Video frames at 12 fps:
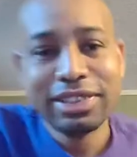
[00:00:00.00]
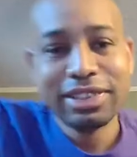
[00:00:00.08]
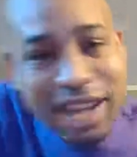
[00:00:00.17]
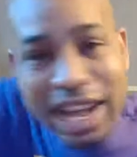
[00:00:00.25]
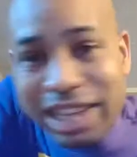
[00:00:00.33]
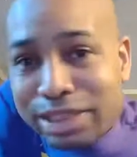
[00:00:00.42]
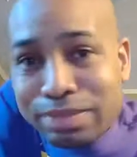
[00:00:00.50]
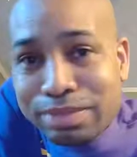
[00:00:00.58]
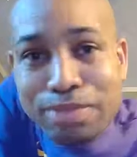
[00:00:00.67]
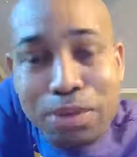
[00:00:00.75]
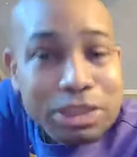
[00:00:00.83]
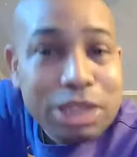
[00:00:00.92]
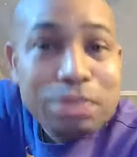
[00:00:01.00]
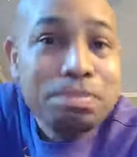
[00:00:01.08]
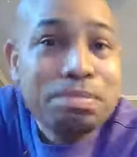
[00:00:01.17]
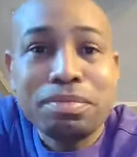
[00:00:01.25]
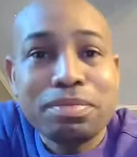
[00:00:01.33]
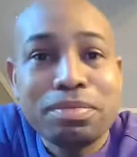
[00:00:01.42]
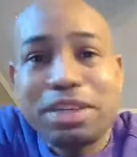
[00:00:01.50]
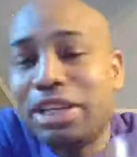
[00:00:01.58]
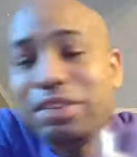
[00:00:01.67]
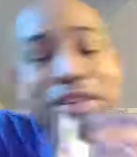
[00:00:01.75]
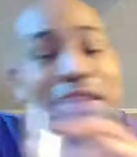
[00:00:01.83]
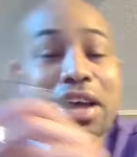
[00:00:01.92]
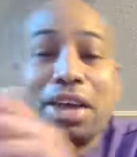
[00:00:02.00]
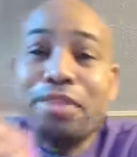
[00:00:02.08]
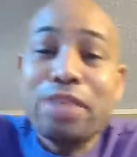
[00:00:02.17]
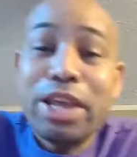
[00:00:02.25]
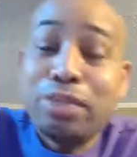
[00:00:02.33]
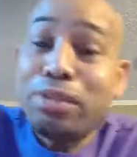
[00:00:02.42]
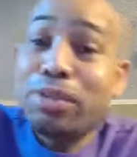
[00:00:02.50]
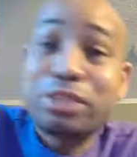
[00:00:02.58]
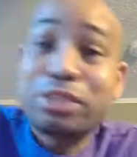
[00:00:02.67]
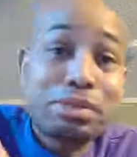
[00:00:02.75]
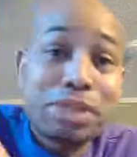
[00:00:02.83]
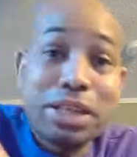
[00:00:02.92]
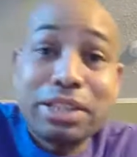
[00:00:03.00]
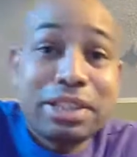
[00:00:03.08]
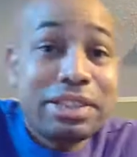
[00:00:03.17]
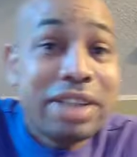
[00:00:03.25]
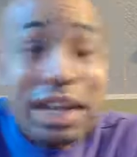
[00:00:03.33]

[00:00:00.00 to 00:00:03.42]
I smoked him. Man, we was up the other night. He